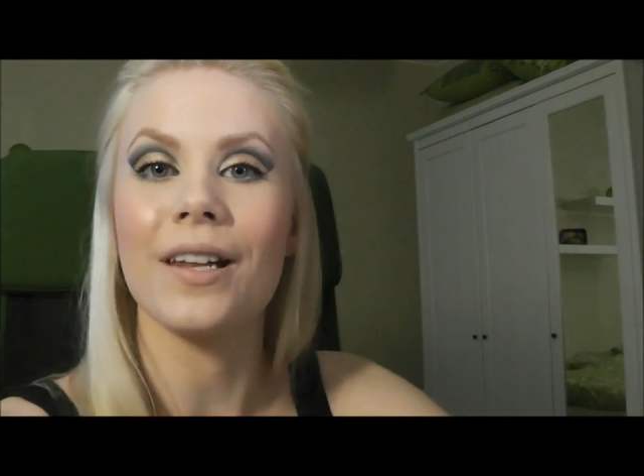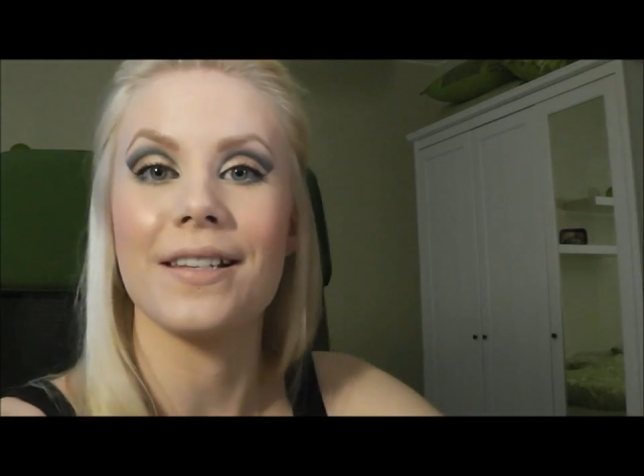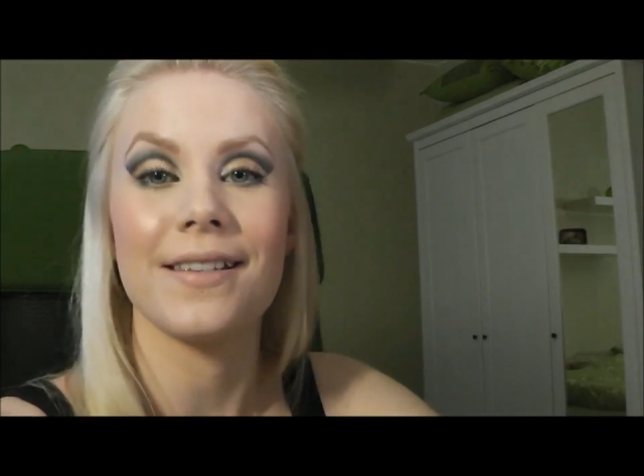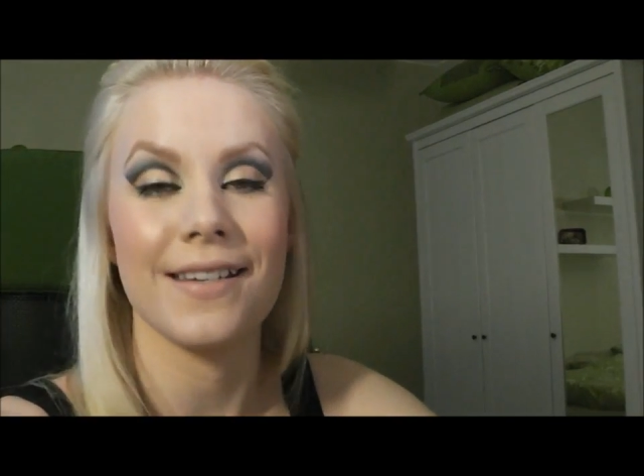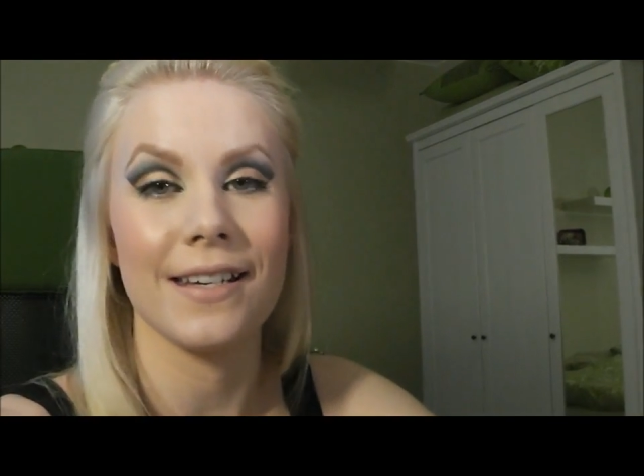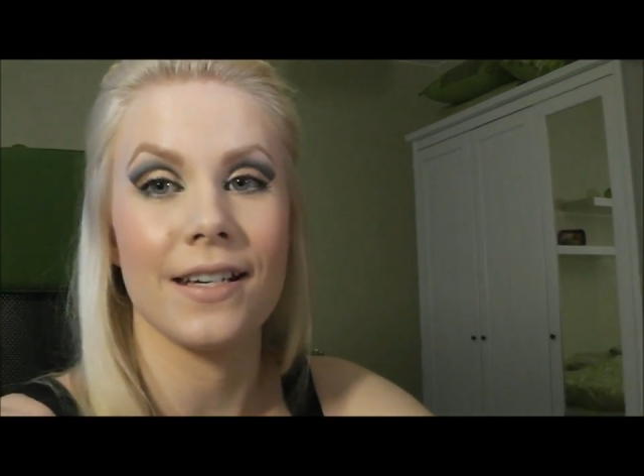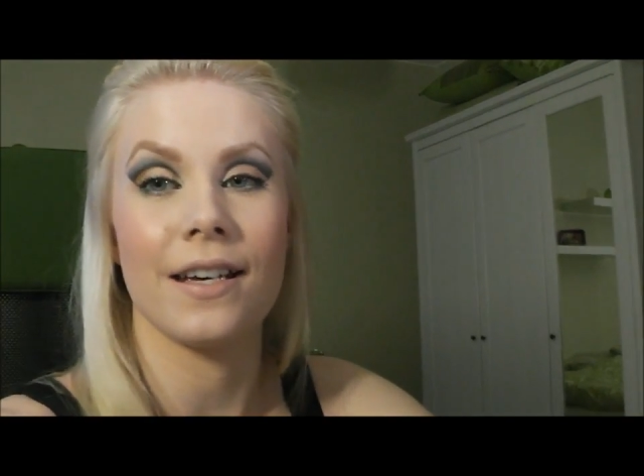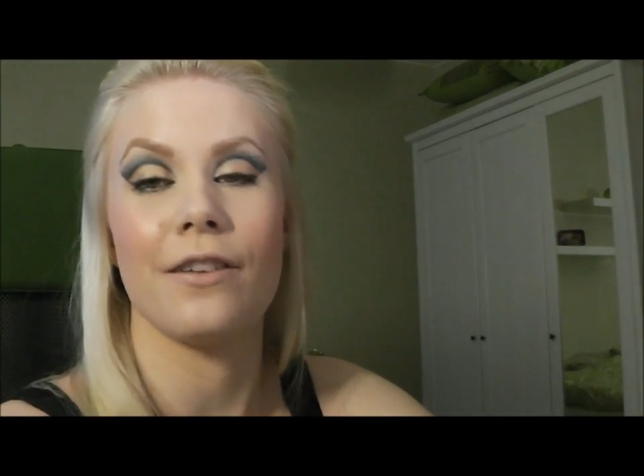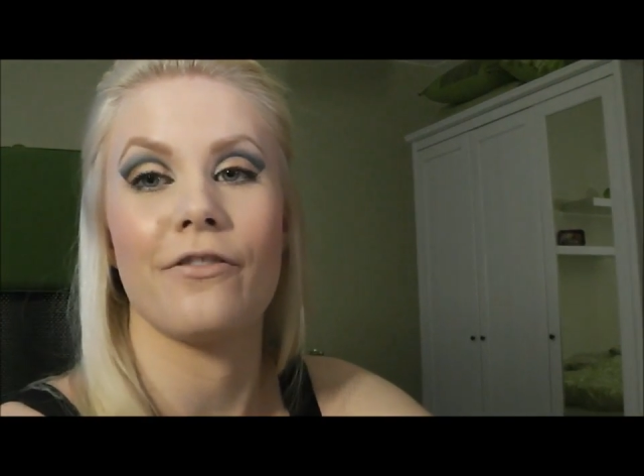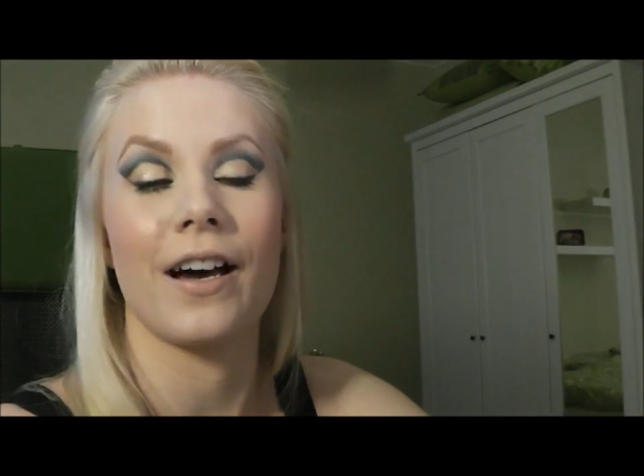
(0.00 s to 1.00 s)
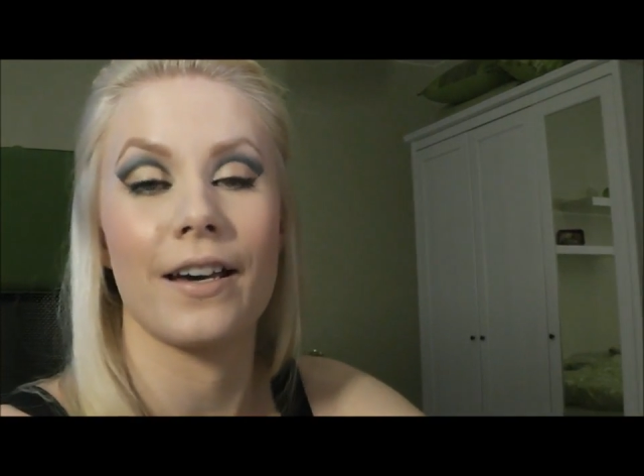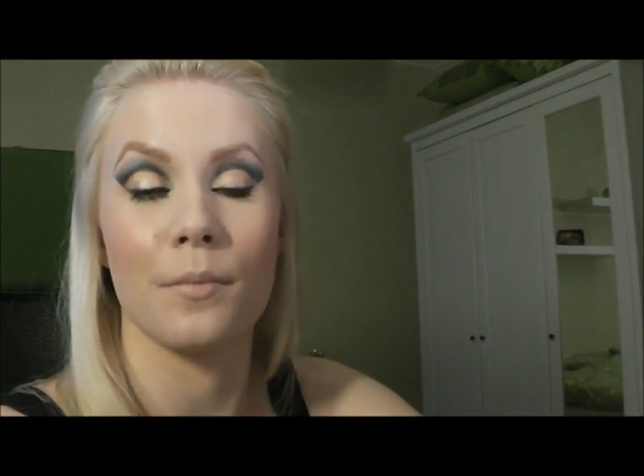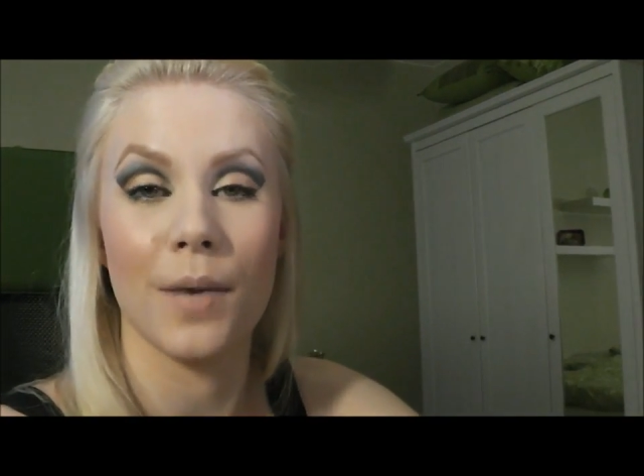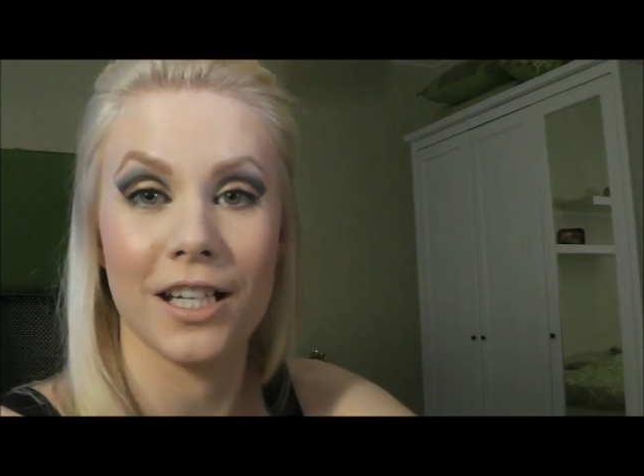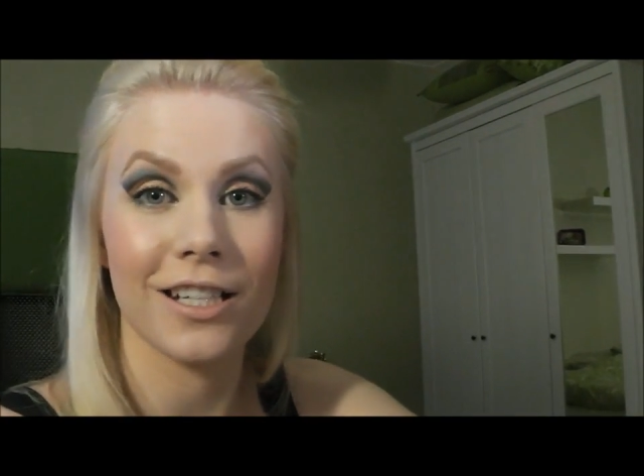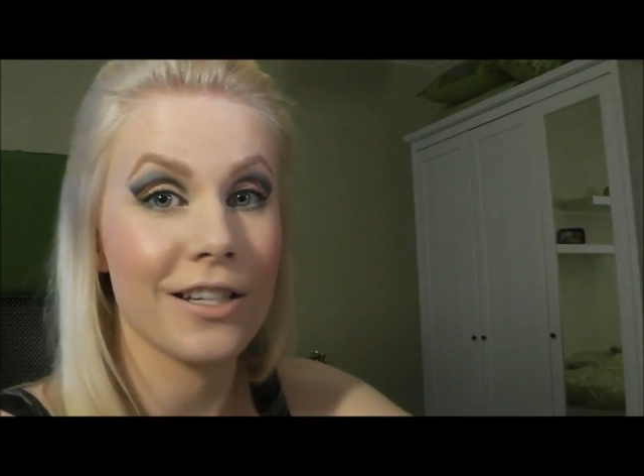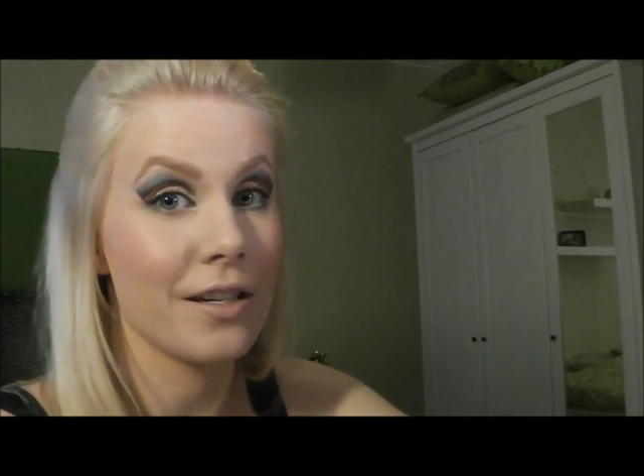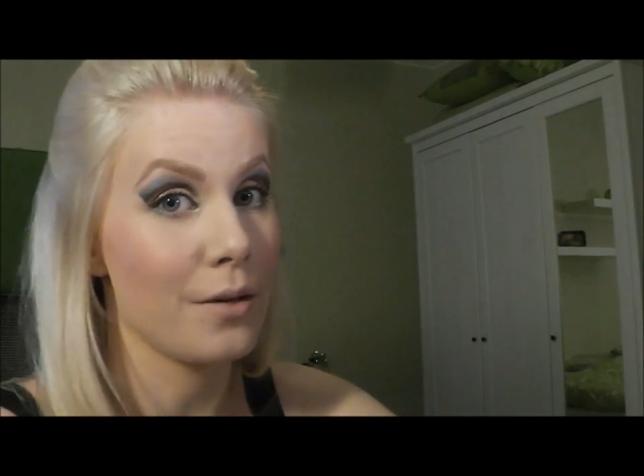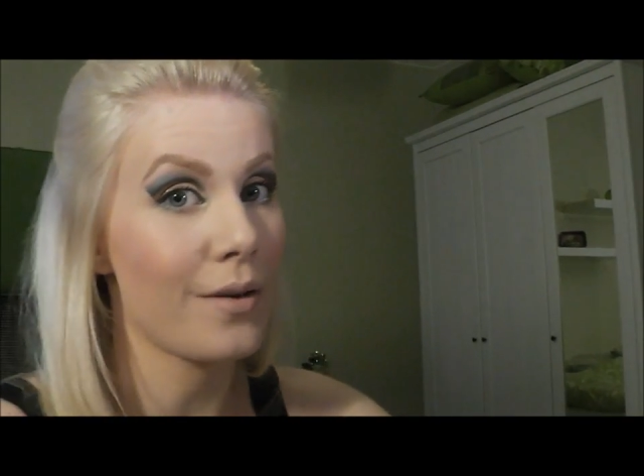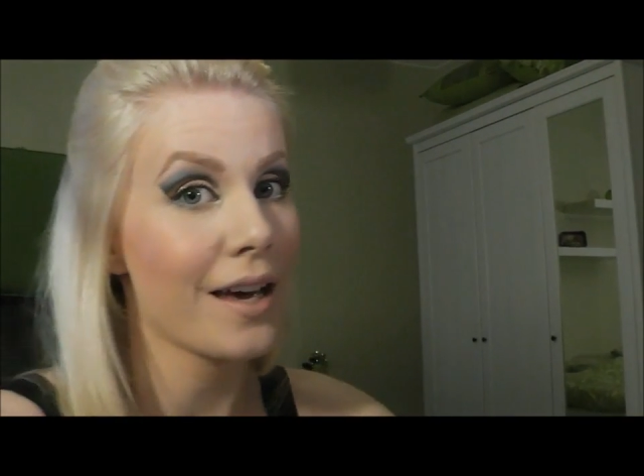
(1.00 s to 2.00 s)
Let's see if I can manage
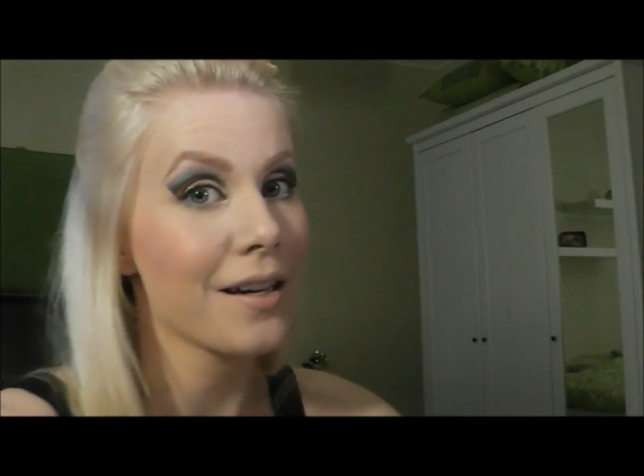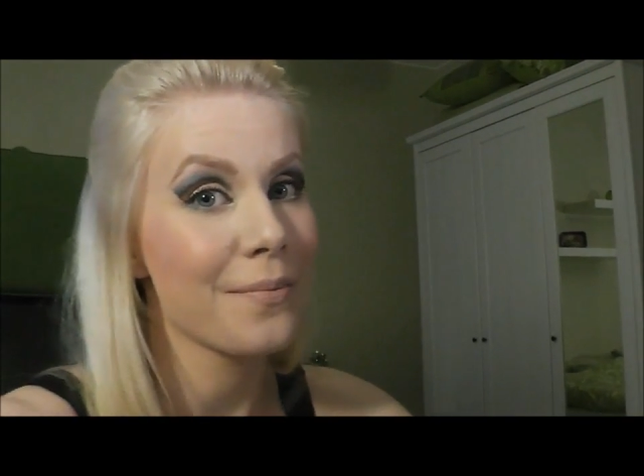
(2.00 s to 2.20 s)
to do that.